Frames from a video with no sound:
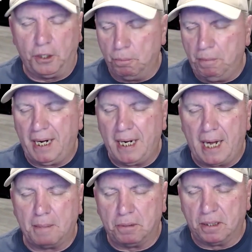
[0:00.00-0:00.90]
You may
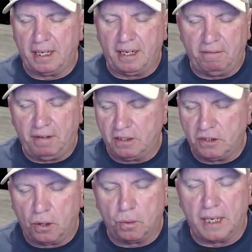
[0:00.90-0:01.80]
not believe he's
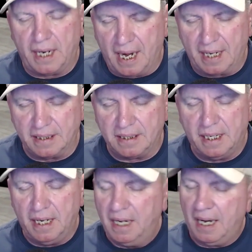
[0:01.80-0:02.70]
totally honest.
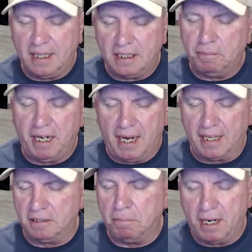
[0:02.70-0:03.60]
And let's be
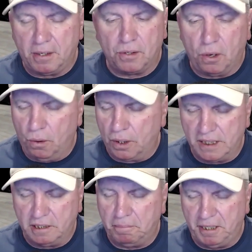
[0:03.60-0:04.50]
honest, Michael Cohen
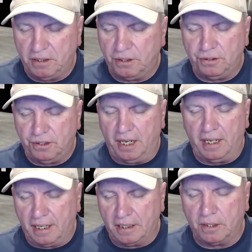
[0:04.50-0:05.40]
is a piece of shit
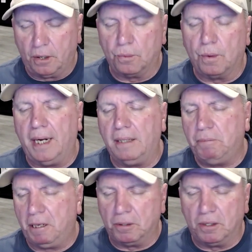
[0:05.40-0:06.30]
in his own right.
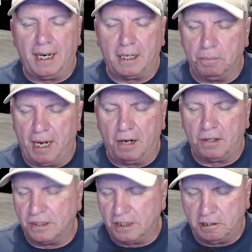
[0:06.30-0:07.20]
People like him now
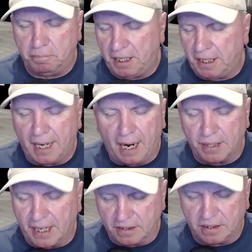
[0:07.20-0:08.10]
because he's speaking out
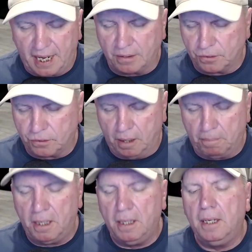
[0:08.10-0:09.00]
against Donald
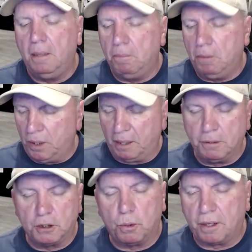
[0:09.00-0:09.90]
Trump. But when he
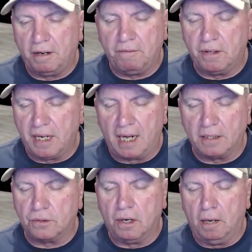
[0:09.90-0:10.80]
was working for
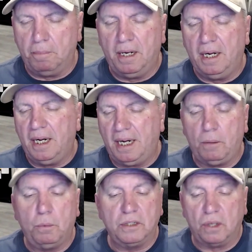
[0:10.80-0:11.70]
Donald Trump, he
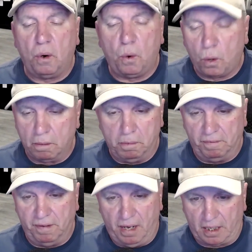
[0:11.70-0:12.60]
was a horrible
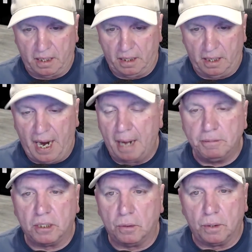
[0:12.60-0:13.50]
fuck,
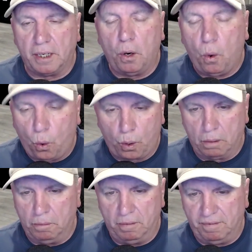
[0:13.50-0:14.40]
absolutely
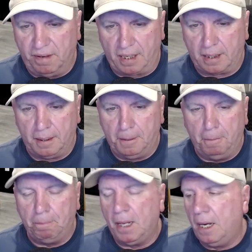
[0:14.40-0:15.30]
horrible fuck.
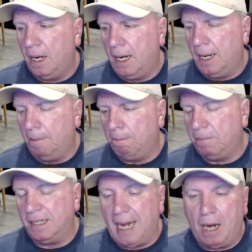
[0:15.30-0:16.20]
Uh,
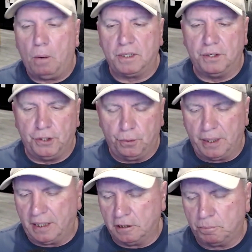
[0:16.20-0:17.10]
but now what they're
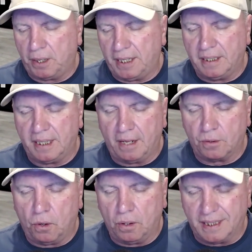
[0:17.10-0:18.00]
doing is bringing
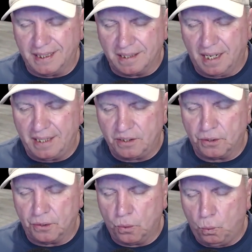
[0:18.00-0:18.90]
together all these
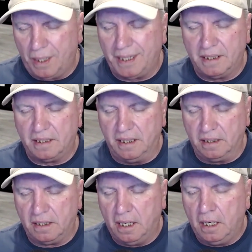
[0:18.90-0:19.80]
lesser
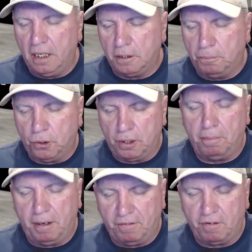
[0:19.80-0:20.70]
witnesses to put
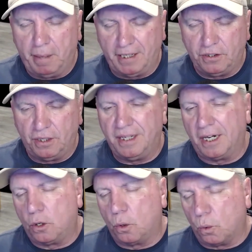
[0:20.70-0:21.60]
up information
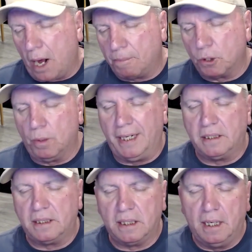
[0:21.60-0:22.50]
that
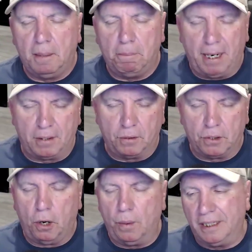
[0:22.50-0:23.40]
corroborates Michael
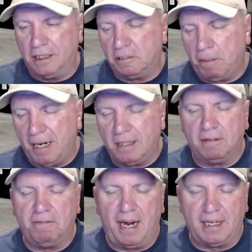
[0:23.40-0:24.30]
Cohen, in spite of
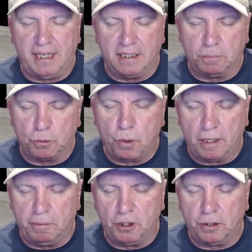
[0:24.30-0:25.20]
the fact he has some
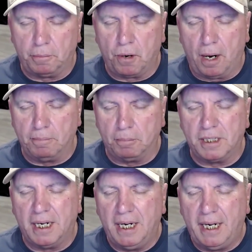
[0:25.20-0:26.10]
credibility
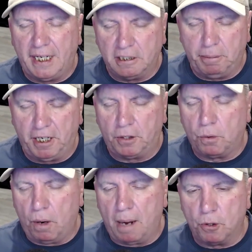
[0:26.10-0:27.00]
problems. It's being
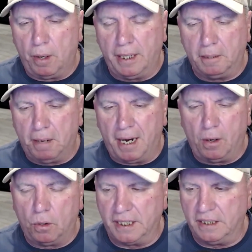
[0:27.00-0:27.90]
corroborated by
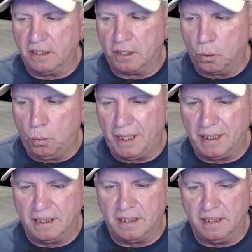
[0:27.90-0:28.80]
all these other
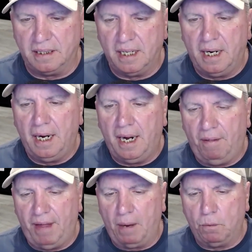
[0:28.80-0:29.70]
witnesses,
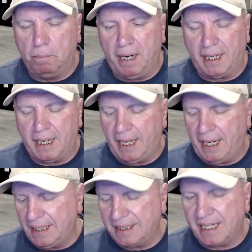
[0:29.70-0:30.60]
and that will make
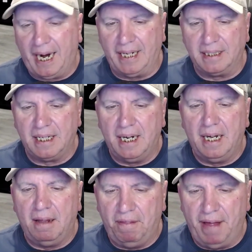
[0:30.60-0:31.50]
his case
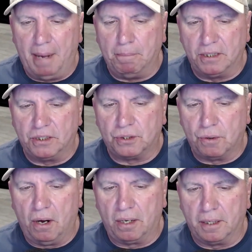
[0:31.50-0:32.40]
that much
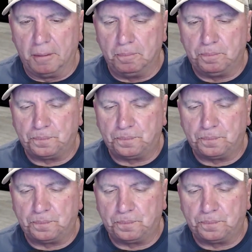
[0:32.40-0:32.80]
stronger.